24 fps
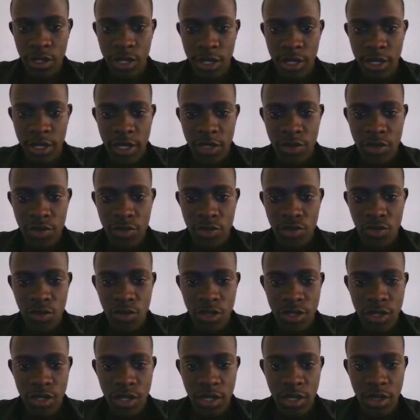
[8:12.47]
And
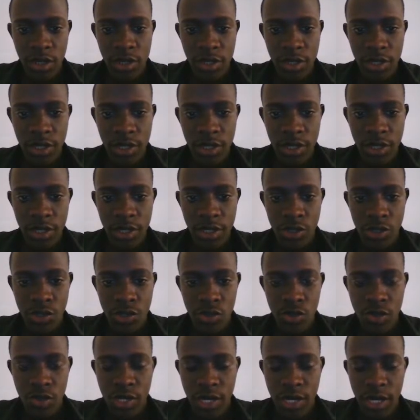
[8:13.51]
what I'll need is
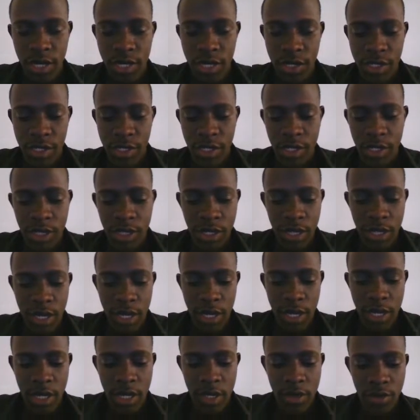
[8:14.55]
to get
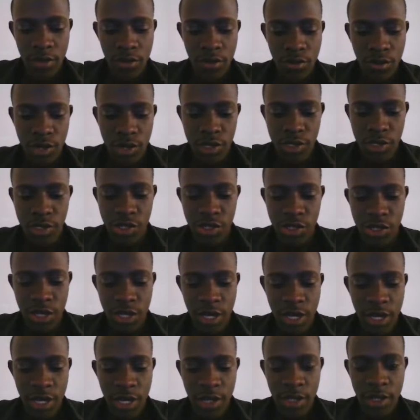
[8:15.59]
uh,
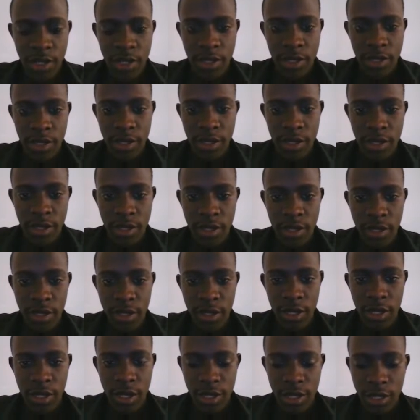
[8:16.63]
register,
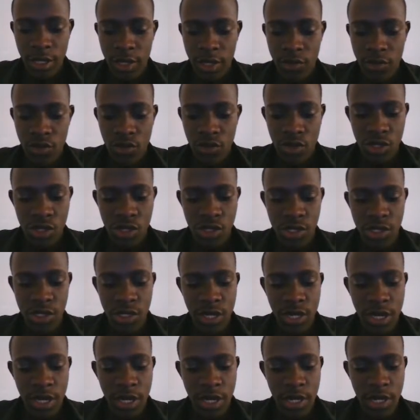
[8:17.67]
get
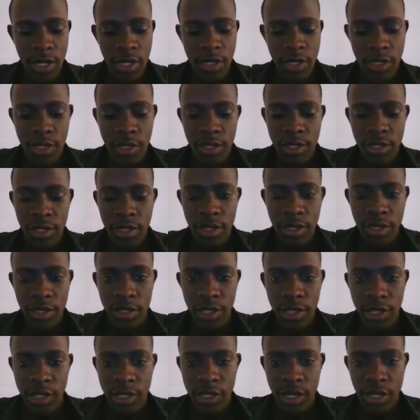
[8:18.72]
register, and I'll
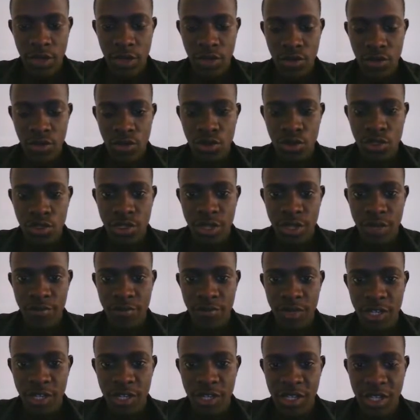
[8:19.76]
get handle
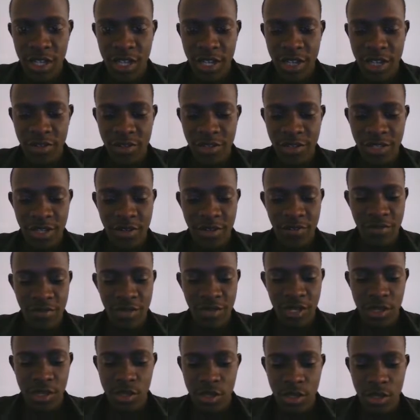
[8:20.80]
submit, The handle
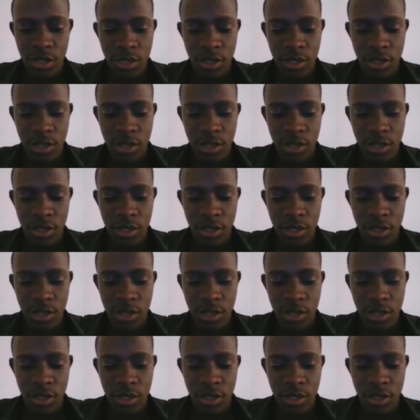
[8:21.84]
submit.